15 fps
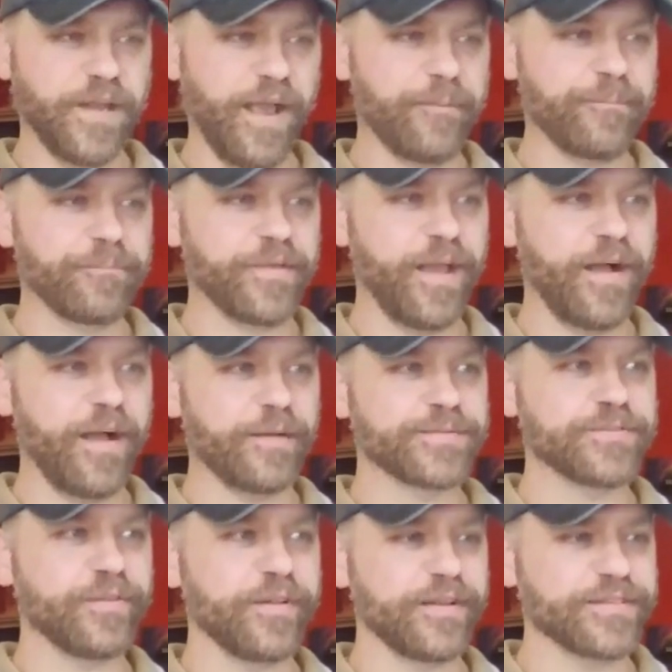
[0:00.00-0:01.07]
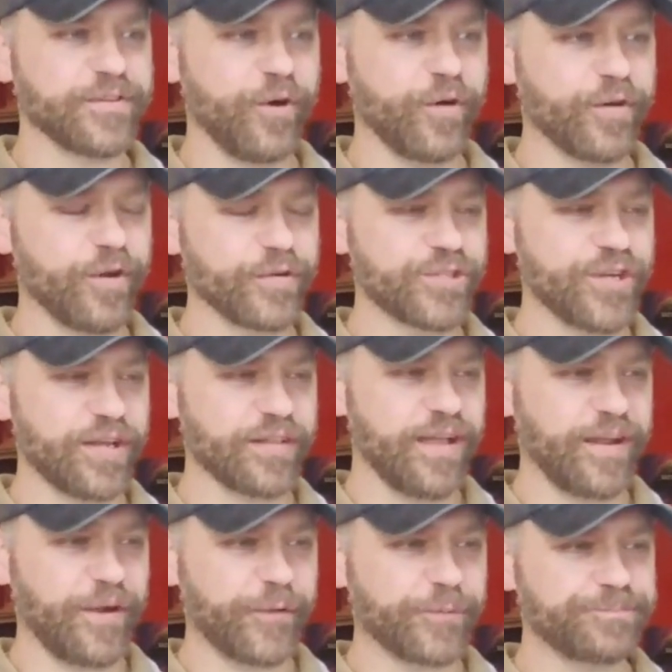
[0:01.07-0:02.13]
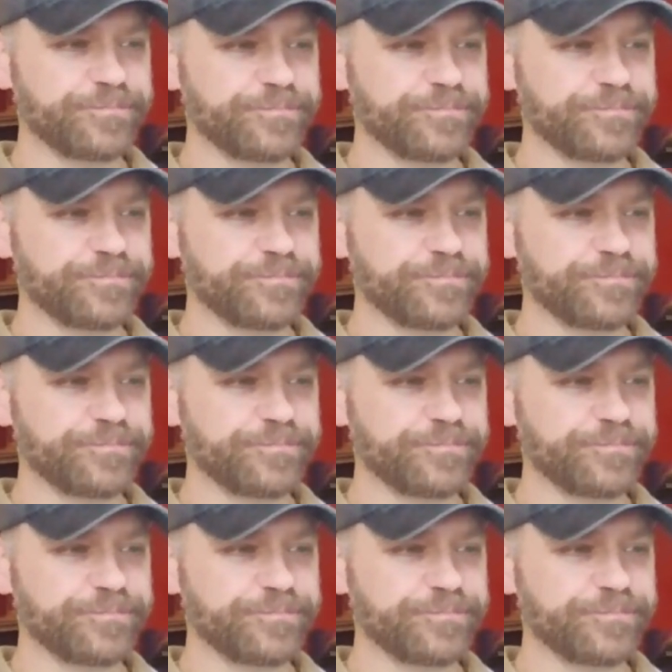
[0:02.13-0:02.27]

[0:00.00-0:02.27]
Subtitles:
Yeah, absolutely. So go check that out.